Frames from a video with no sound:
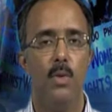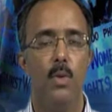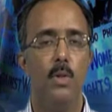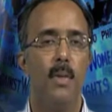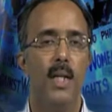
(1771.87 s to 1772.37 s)

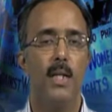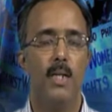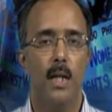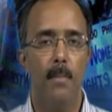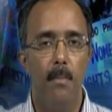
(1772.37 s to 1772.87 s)
those meanings
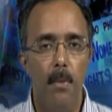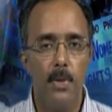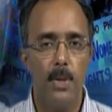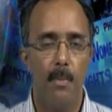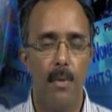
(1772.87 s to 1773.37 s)
are
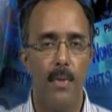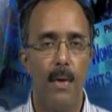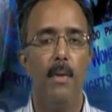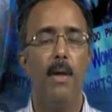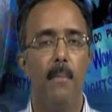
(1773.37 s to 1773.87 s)
imposed upon
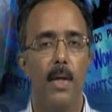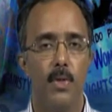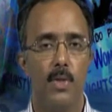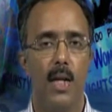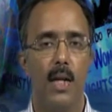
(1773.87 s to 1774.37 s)
them by
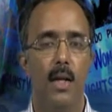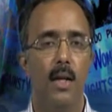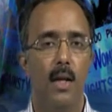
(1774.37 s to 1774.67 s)
society.